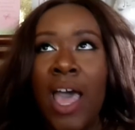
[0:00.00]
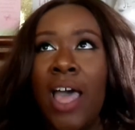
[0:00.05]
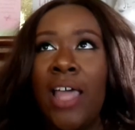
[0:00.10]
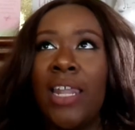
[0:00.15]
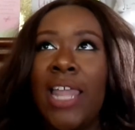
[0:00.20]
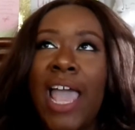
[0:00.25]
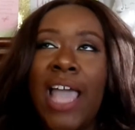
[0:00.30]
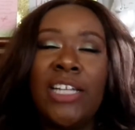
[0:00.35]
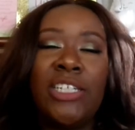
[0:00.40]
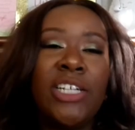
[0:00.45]

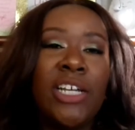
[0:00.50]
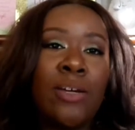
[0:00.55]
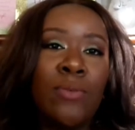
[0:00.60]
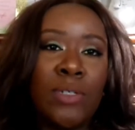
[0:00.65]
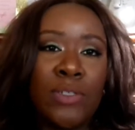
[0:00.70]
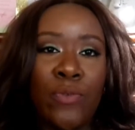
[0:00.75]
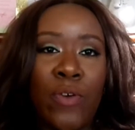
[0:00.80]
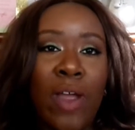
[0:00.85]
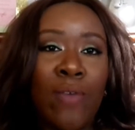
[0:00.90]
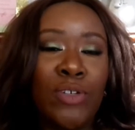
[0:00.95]
Last year it
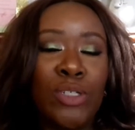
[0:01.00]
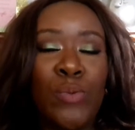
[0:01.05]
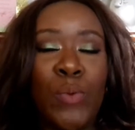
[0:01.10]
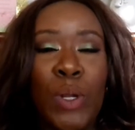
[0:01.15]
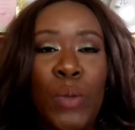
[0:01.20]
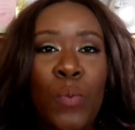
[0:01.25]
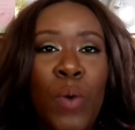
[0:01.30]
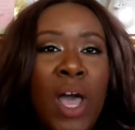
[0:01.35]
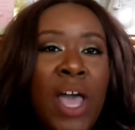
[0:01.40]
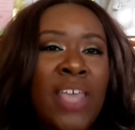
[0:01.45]
was Forever
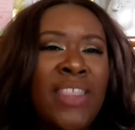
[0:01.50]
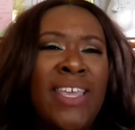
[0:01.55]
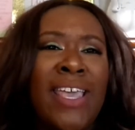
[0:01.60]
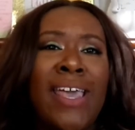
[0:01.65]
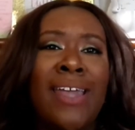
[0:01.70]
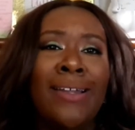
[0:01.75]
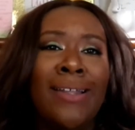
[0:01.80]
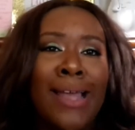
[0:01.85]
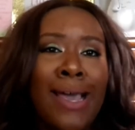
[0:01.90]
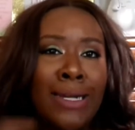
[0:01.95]
21. They
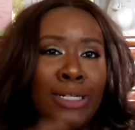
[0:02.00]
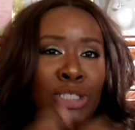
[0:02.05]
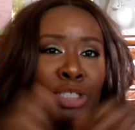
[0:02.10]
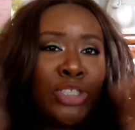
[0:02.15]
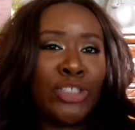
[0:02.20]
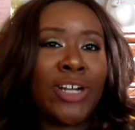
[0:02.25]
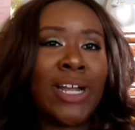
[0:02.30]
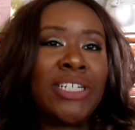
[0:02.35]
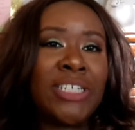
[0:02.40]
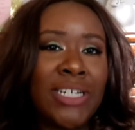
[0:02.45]
had a lot of
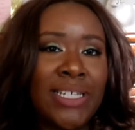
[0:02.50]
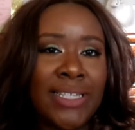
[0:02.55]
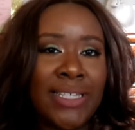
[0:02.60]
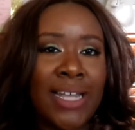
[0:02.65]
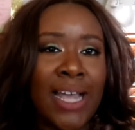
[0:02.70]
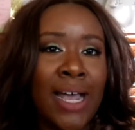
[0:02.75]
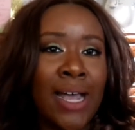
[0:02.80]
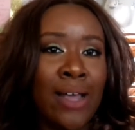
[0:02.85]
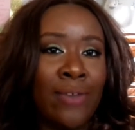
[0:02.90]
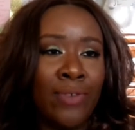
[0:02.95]
stretchy
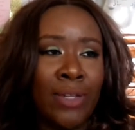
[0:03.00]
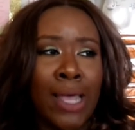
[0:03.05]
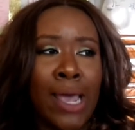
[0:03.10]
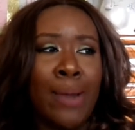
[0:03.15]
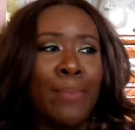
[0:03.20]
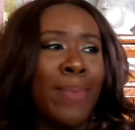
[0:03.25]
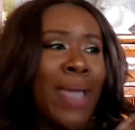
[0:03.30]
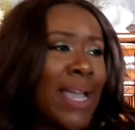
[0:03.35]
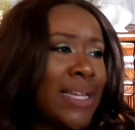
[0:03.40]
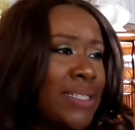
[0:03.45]
stuff, a lot
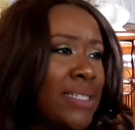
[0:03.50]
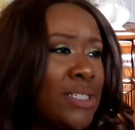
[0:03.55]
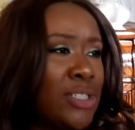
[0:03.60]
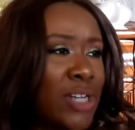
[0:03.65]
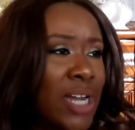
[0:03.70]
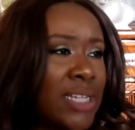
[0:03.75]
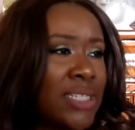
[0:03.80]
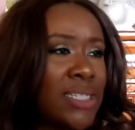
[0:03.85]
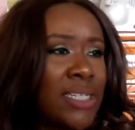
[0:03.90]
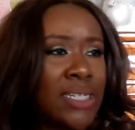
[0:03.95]
of maxi
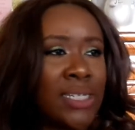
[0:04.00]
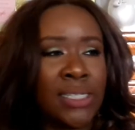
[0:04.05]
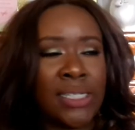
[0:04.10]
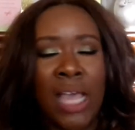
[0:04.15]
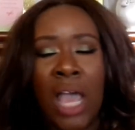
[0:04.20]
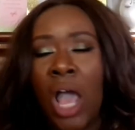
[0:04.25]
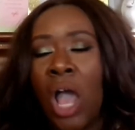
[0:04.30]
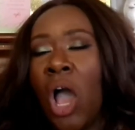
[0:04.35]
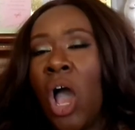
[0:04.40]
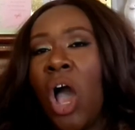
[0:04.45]
dresses.
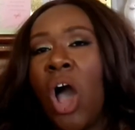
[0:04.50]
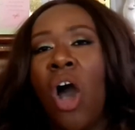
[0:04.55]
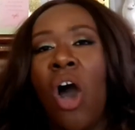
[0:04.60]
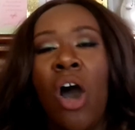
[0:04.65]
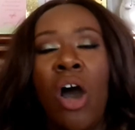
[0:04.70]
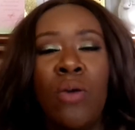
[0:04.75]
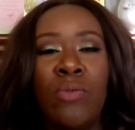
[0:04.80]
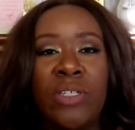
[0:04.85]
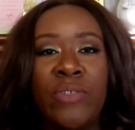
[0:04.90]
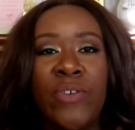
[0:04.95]

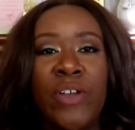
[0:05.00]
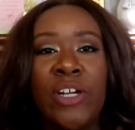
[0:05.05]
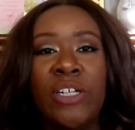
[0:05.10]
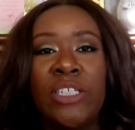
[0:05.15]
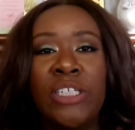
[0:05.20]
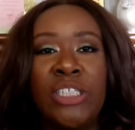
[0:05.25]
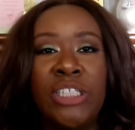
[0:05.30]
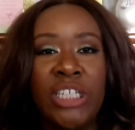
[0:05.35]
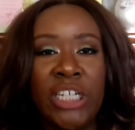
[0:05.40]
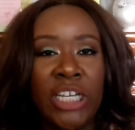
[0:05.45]
All was
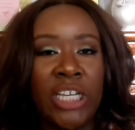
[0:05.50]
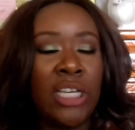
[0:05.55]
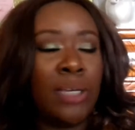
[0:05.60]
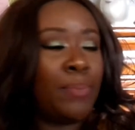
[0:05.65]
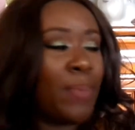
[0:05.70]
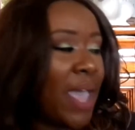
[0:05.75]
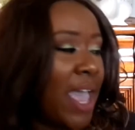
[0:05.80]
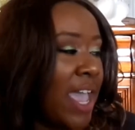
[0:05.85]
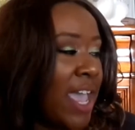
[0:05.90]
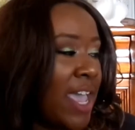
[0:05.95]
fairly cheap,
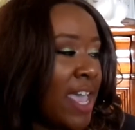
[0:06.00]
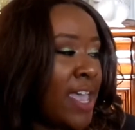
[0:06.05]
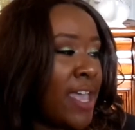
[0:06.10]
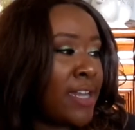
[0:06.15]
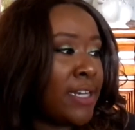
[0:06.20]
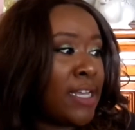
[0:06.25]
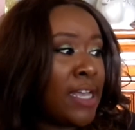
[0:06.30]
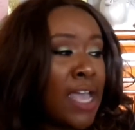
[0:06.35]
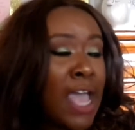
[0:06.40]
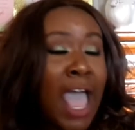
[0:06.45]

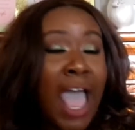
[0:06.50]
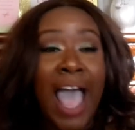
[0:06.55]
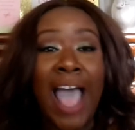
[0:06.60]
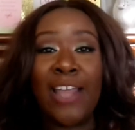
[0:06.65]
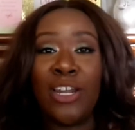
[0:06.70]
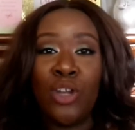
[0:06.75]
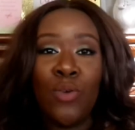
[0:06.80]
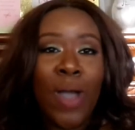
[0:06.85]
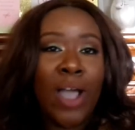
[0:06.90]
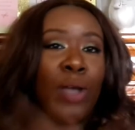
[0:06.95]
and I
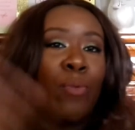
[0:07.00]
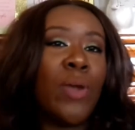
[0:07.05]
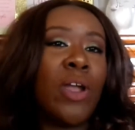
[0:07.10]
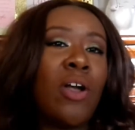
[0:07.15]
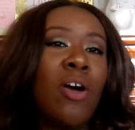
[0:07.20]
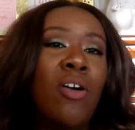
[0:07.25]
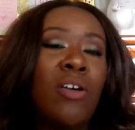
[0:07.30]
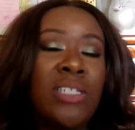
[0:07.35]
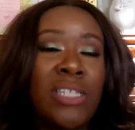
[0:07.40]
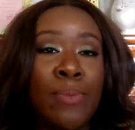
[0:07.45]
knew I could wear it
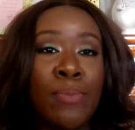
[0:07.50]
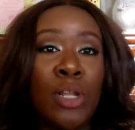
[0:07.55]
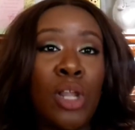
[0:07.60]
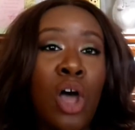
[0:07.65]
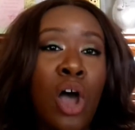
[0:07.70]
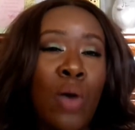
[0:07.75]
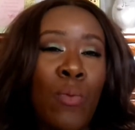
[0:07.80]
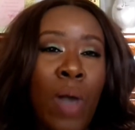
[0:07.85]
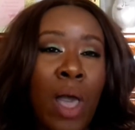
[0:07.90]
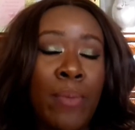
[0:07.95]
all summer
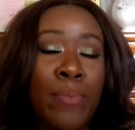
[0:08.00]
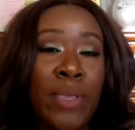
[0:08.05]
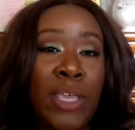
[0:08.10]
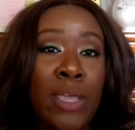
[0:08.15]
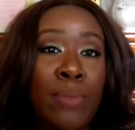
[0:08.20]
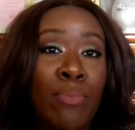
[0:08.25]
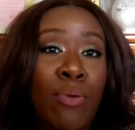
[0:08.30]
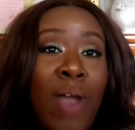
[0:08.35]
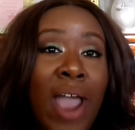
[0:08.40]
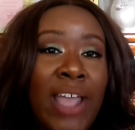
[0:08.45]
long while
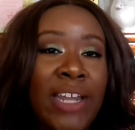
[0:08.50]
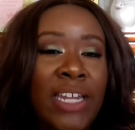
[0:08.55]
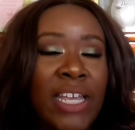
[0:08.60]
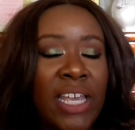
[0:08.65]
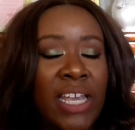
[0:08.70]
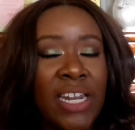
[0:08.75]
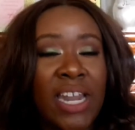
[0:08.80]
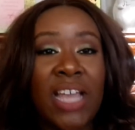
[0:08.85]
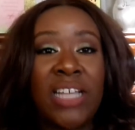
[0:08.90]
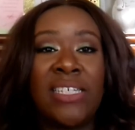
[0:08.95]
being
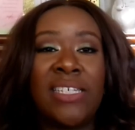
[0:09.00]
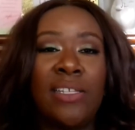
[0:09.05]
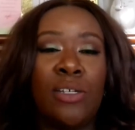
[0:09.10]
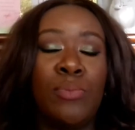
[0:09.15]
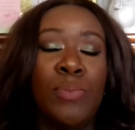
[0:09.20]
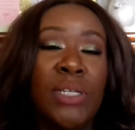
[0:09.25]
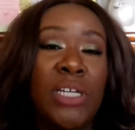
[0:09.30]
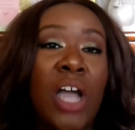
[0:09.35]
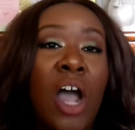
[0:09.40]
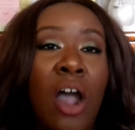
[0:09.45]
pregnant, and I could still
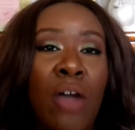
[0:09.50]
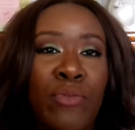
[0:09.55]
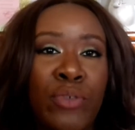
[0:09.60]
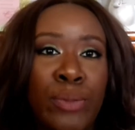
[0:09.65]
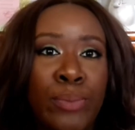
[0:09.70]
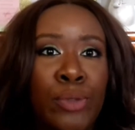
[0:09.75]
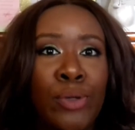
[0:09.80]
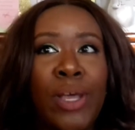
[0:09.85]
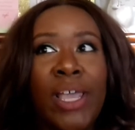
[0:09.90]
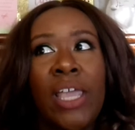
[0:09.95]
be
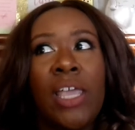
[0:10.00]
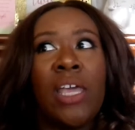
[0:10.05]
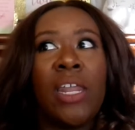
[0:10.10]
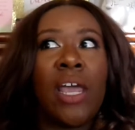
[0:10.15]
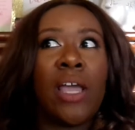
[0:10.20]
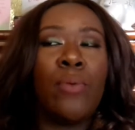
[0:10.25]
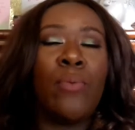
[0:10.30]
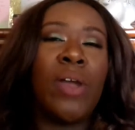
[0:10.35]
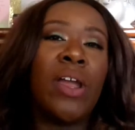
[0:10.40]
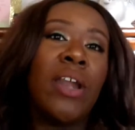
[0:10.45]
comfortable, and I
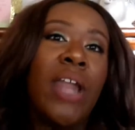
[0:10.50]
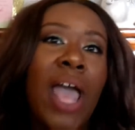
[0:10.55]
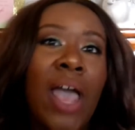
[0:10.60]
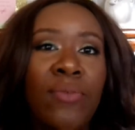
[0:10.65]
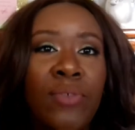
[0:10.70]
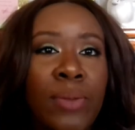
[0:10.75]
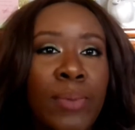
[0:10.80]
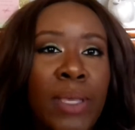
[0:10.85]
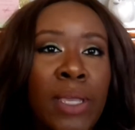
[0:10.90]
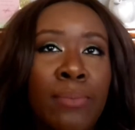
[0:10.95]
could wear it
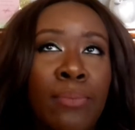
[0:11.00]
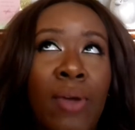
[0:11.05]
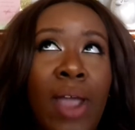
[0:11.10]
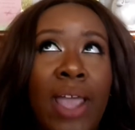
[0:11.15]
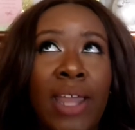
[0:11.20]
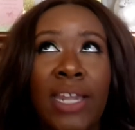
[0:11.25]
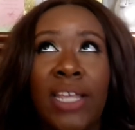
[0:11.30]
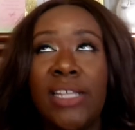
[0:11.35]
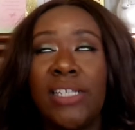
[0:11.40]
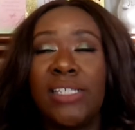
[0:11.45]
after being
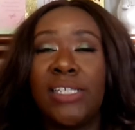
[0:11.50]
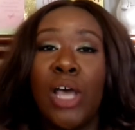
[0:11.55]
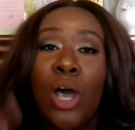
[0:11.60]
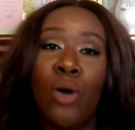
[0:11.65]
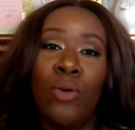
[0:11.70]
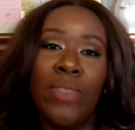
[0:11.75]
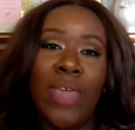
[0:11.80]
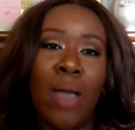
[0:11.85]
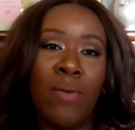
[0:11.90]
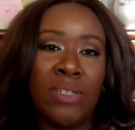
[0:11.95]
pregnant,
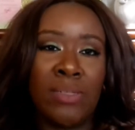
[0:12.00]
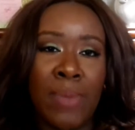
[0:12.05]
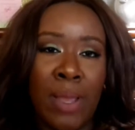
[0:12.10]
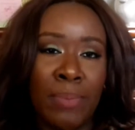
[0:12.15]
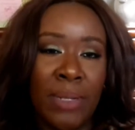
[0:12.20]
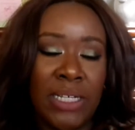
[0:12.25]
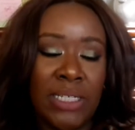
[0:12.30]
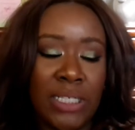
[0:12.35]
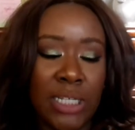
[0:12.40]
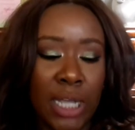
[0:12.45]
so that was my
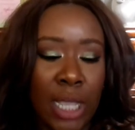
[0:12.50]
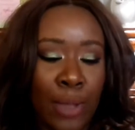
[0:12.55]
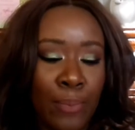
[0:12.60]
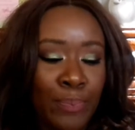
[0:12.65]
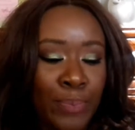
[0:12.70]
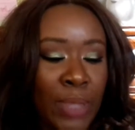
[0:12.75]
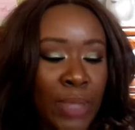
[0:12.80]
place to go.